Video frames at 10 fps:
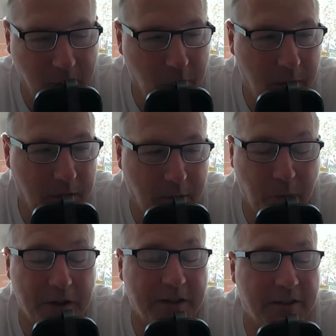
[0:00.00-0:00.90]

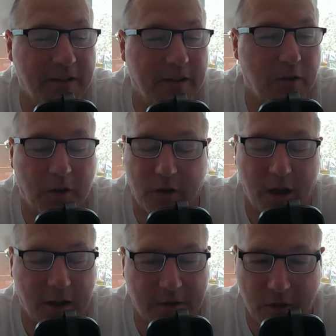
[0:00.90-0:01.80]
we didn't look
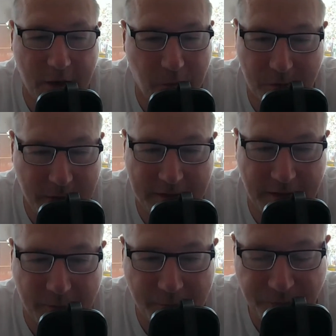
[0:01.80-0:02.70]
like Sonny was
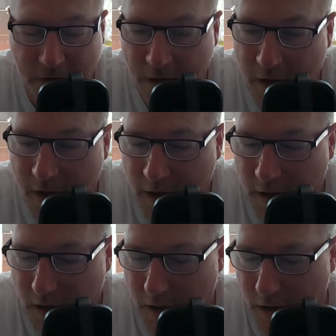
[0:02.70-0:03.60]
missing.
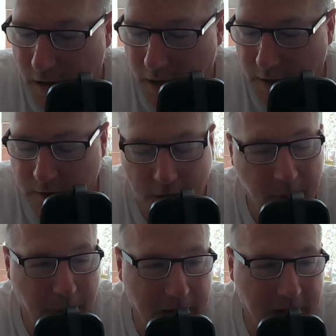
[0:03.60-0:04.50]
And
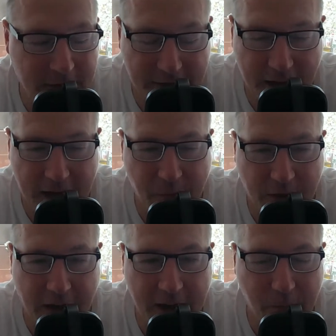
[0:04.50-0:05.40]
back in the day
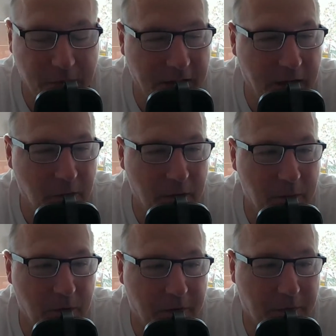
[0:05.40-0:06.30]
when Kane was out, we
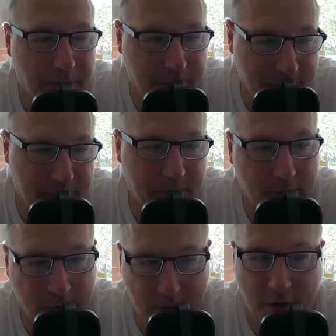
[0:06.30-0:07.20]
were,
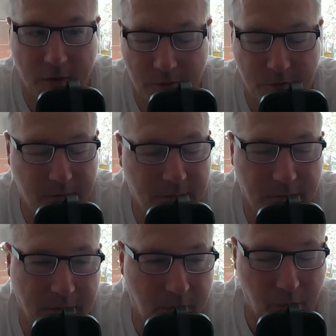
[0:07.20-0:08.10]

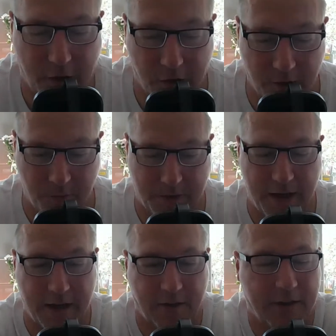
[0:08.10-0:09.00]
we couldn't
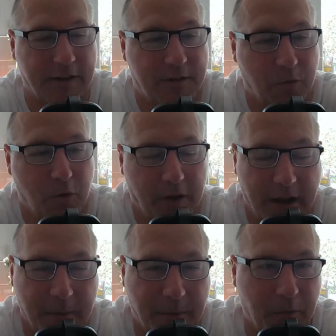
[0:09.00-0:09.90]
play. I nearly swore
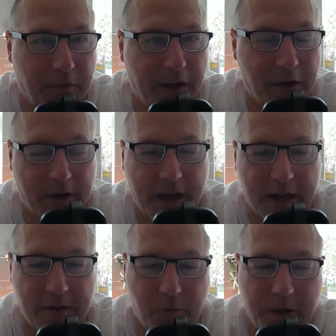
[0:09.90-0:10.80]
there, but without
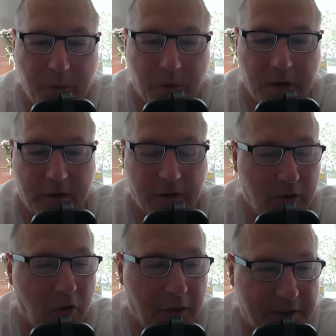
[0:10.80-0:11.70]
Kane, we were
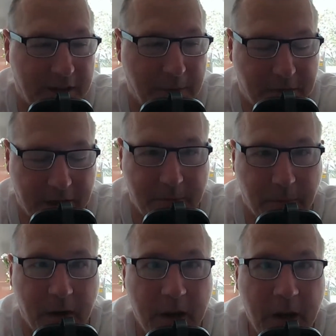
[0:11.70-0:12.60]
not the same
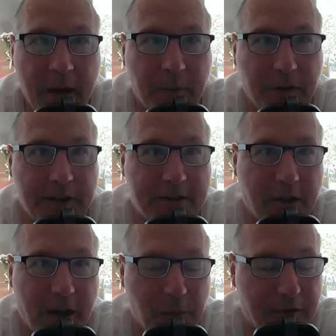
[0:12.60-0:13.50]
team. But this
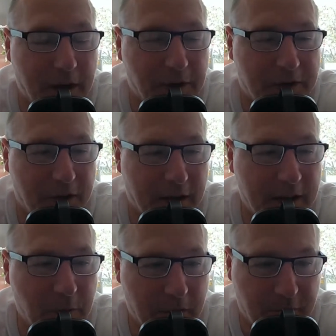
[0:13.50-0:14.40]
time, without
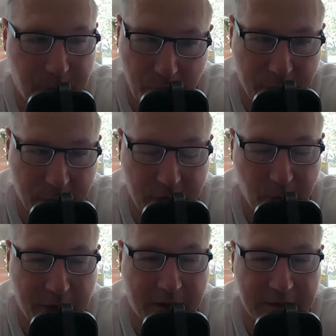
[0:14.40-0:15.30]
Sonny, we've
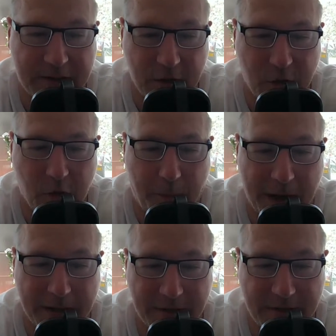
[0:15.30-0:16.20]
proven we can still
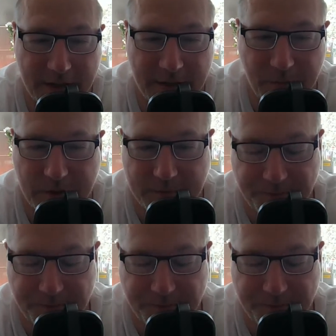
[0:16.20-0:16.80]
batter teams,